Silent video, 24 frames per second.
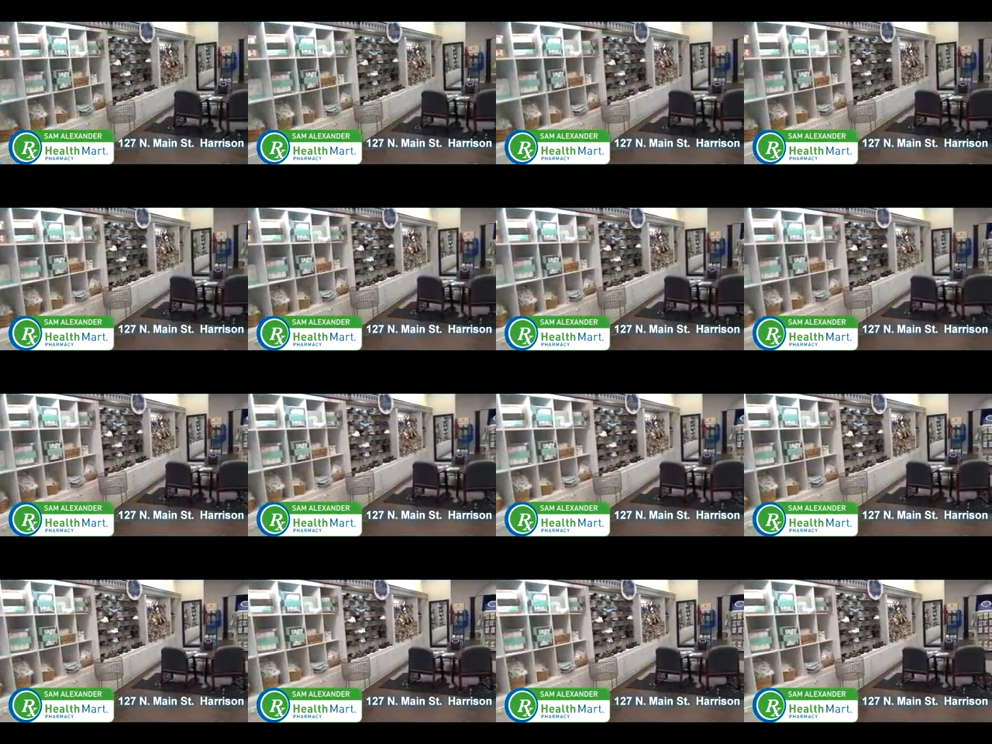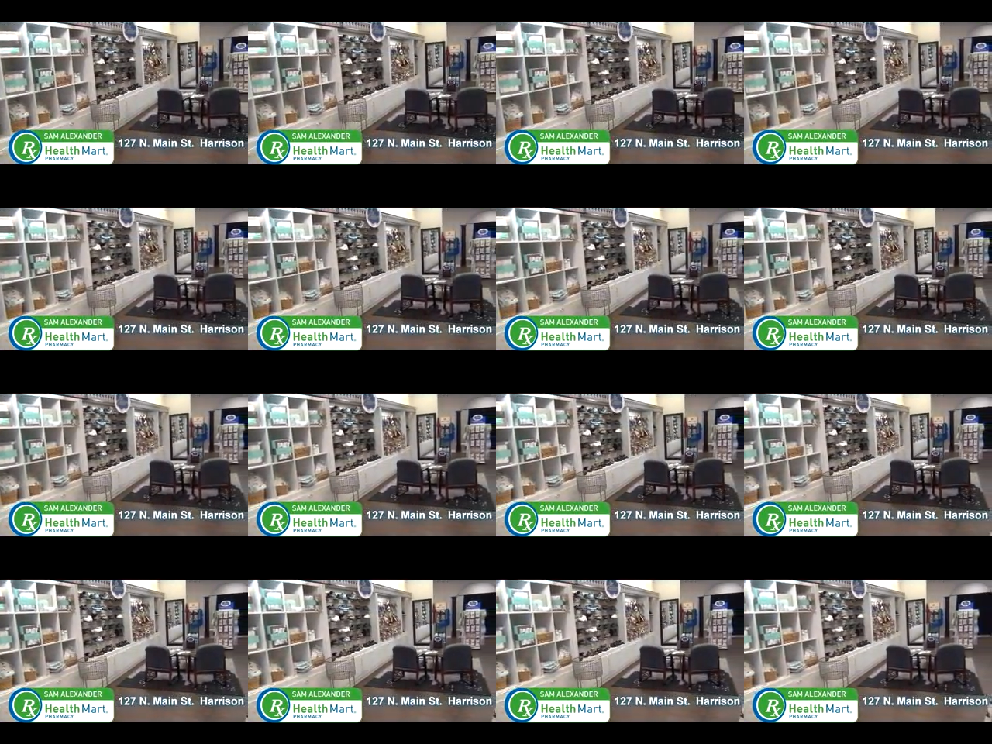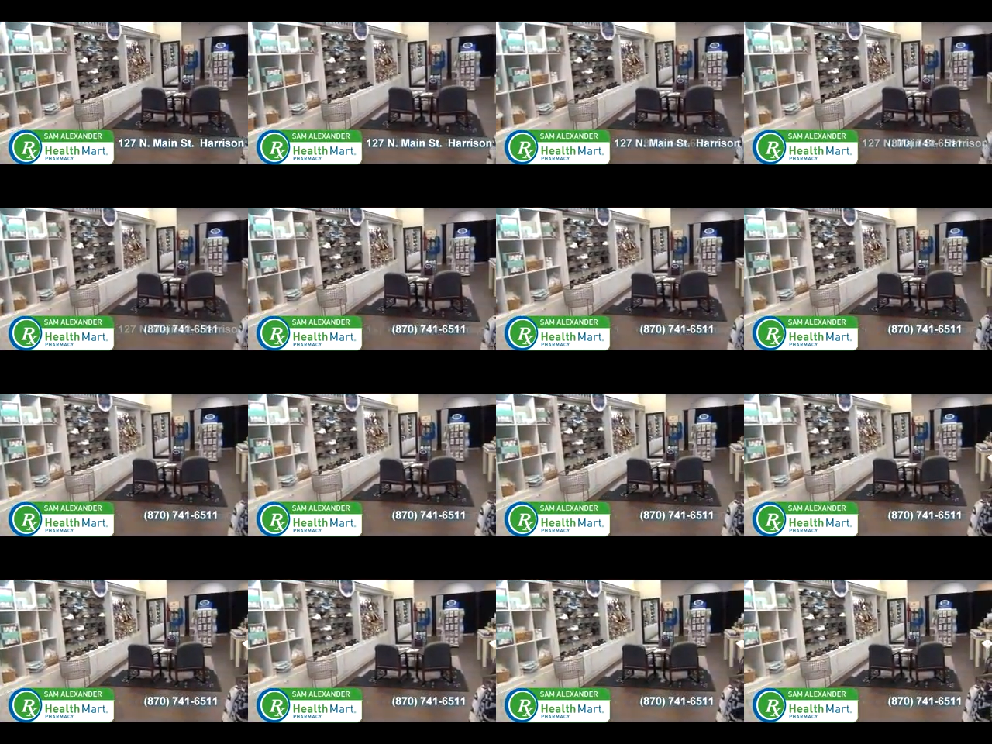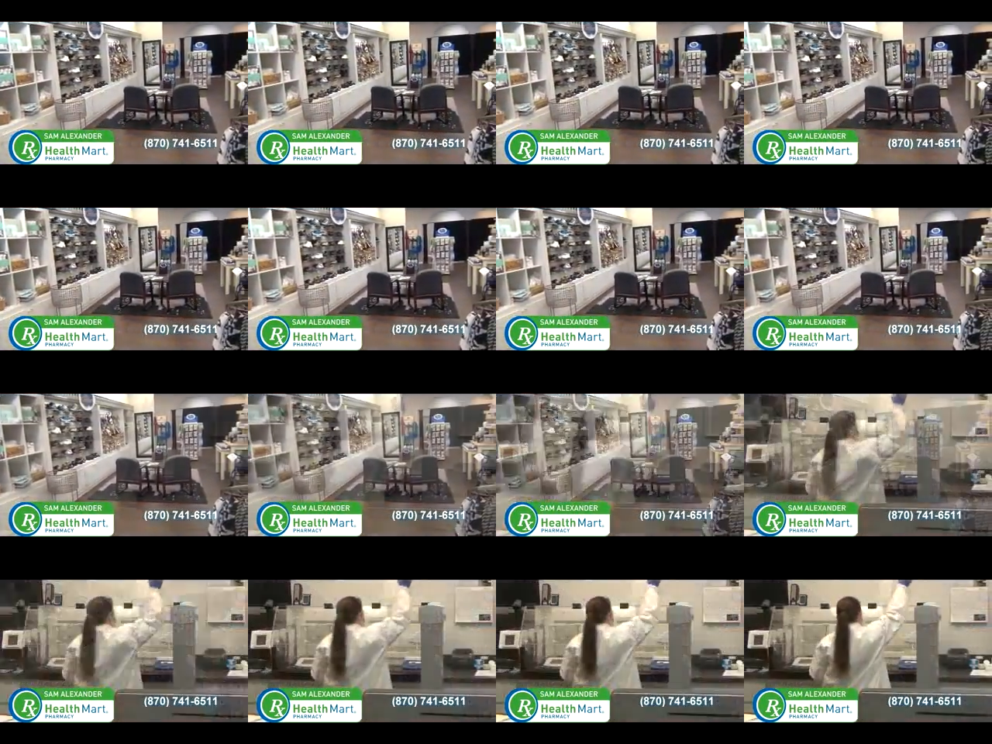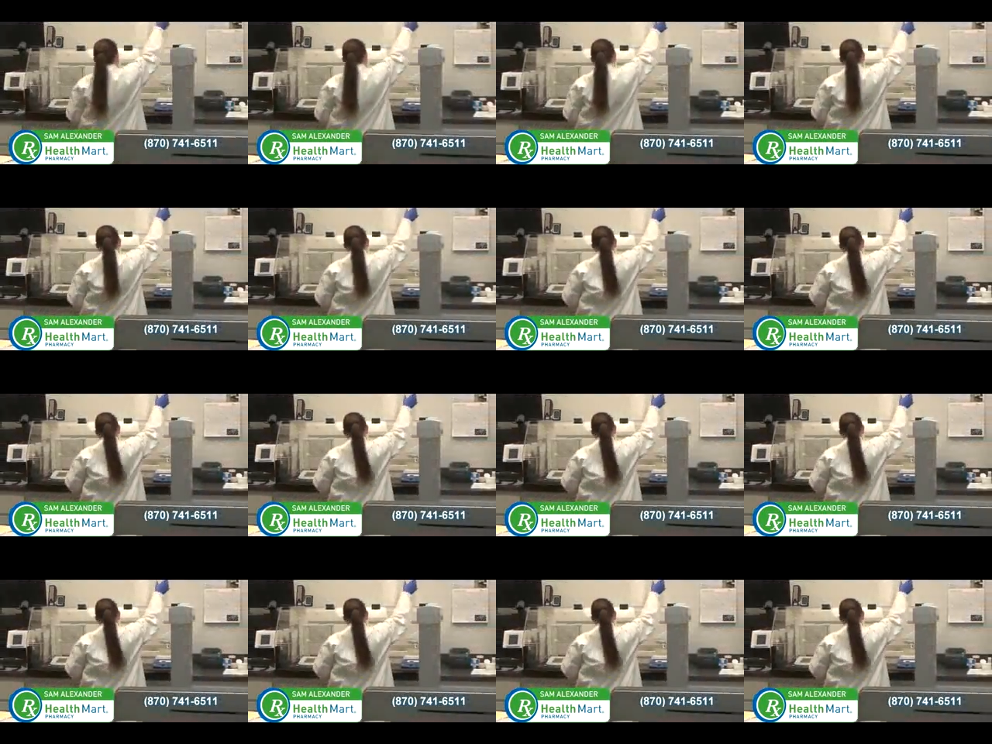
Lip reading: Nobody's mouth can be seen.